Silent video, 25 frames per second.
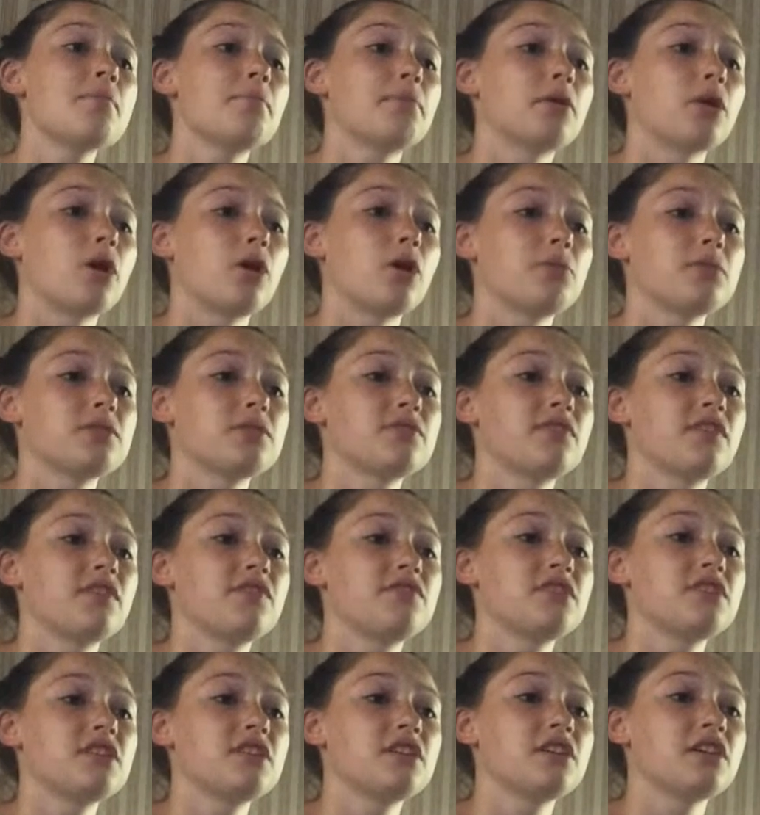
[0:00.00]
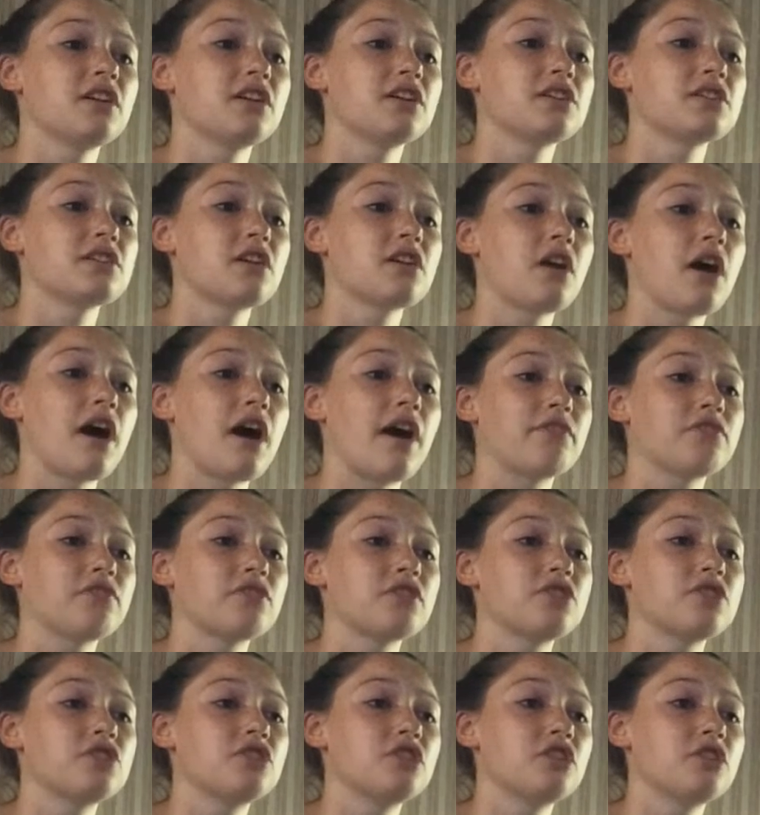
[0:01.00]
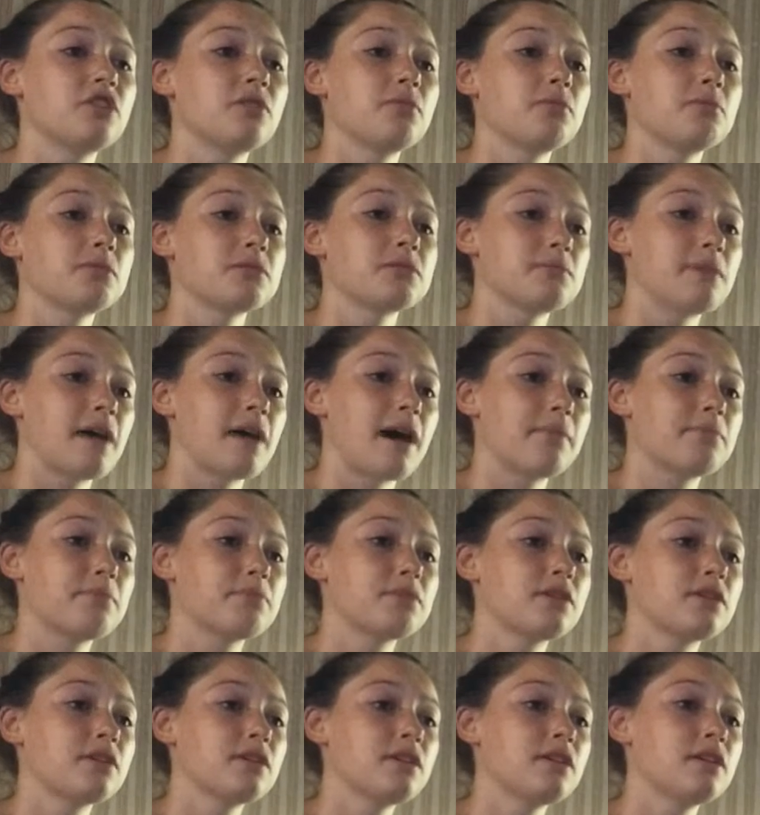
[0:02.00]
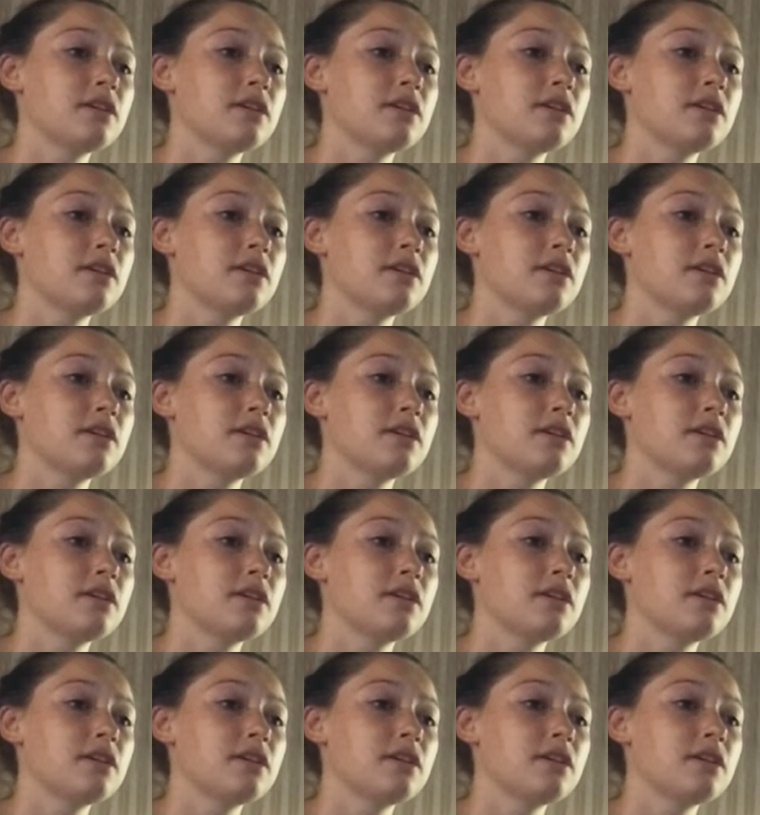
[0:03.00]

but almost 15 years after the genome was mapped,